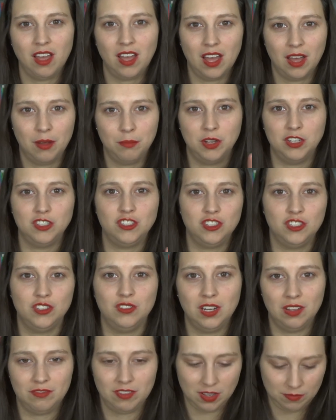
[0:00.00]
how much do you
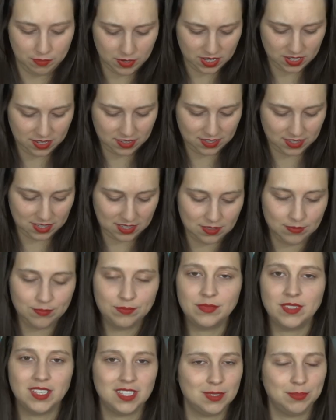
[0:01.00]
love it? Because
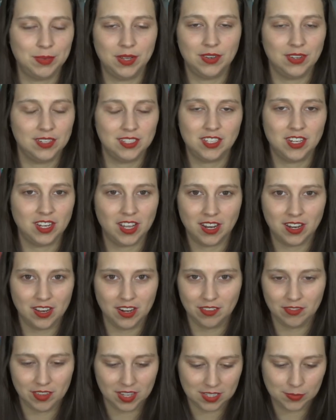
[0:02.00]
let's be honest, you're gonna
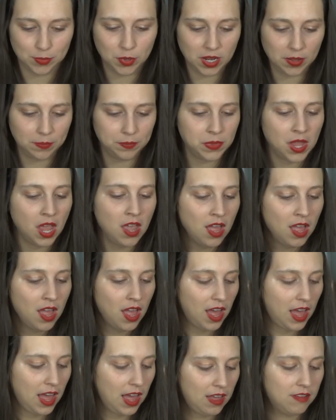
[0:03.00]
love it. It's brilliant.
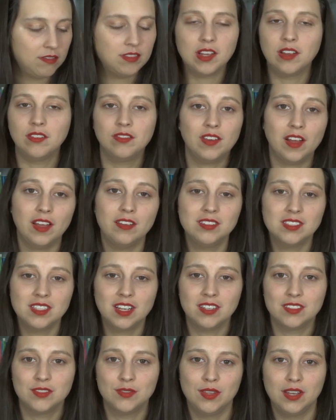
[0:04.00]
So 5
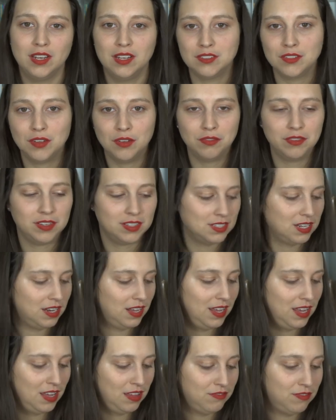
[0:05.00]
stars for that,
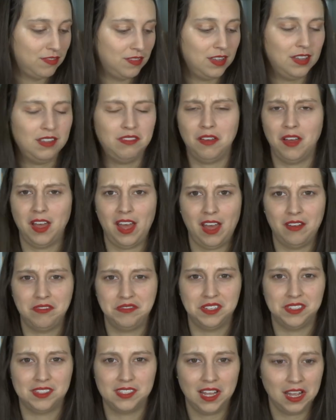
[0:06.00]
obviously, if I have
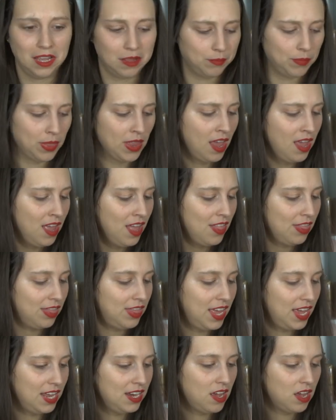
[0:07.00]
to say.
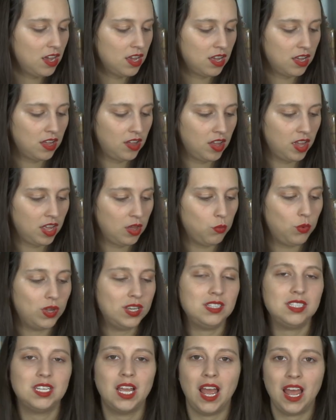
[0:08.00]
Then I
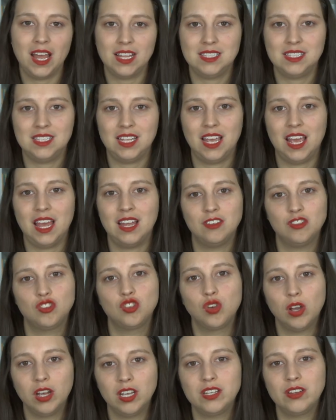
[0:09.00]
went to Etsy and
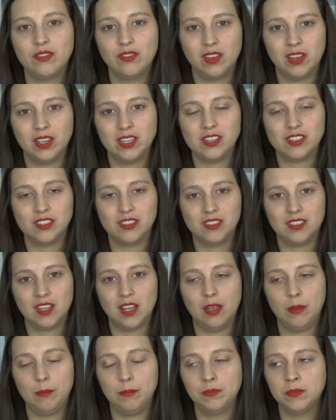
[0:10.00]
tried to find
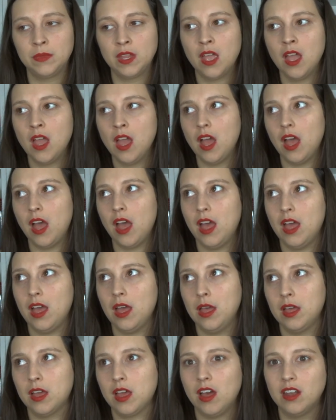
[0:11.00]
some
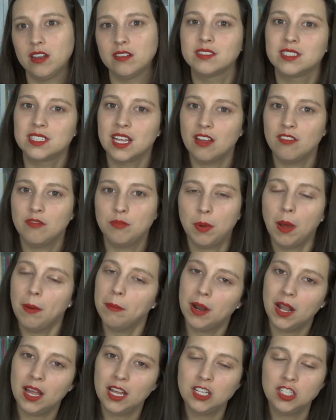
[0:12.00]
kind of
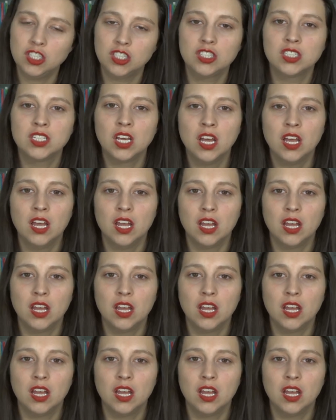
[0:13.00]
self-published